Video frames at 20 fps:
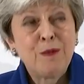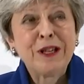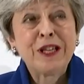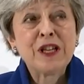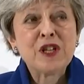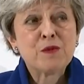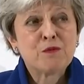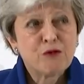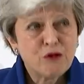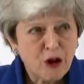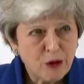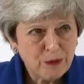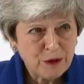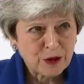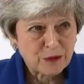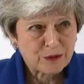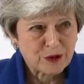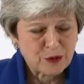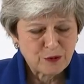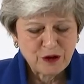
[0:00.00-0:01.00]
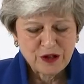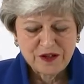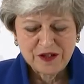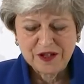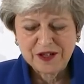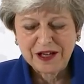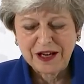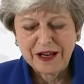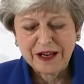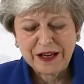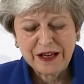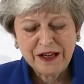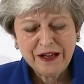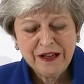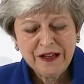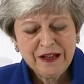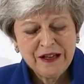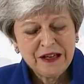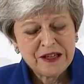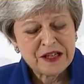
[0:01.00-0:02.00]
The biggest problem with Britain today
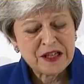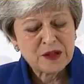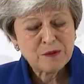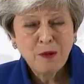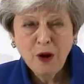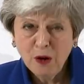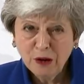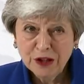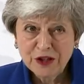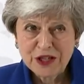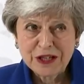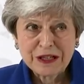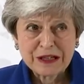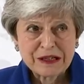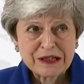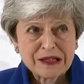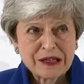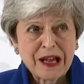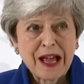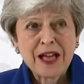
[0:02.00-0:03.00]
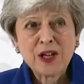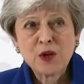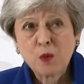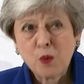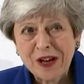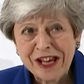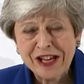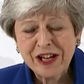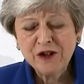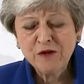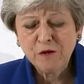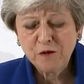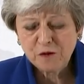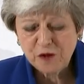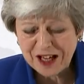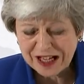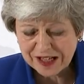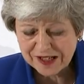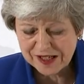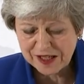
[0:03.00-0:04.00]
is its politics, and we can
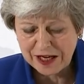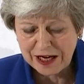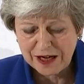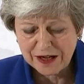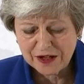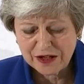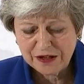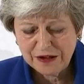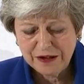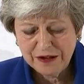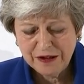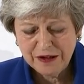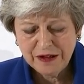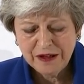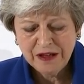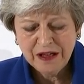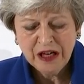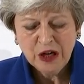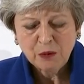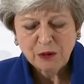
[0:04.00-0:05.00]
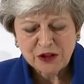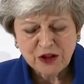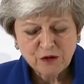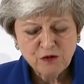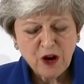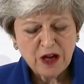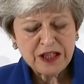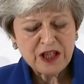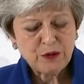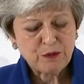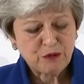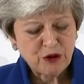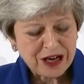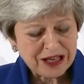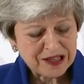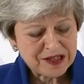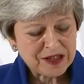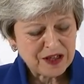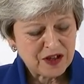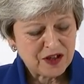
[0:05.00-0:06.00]
fix that. With the right
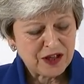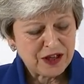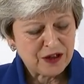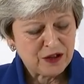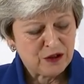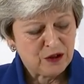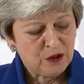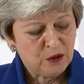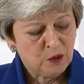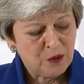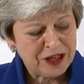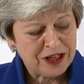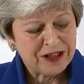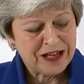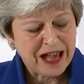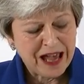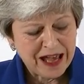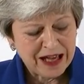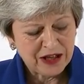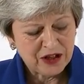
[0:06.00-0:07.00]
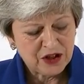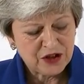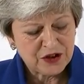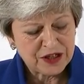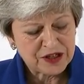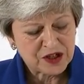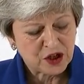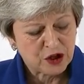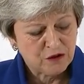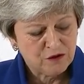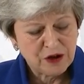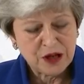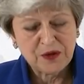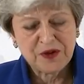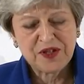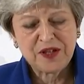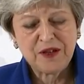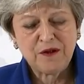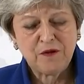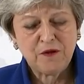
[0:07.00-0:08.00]
Brexit deal, we can end this
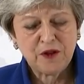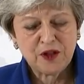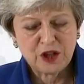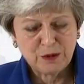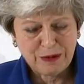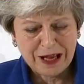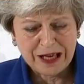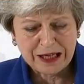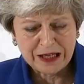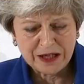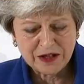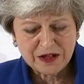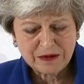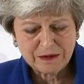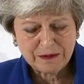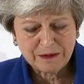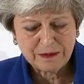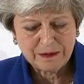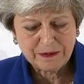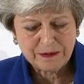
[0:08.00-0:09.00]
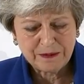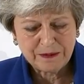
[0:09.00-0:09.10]
corrosive debate.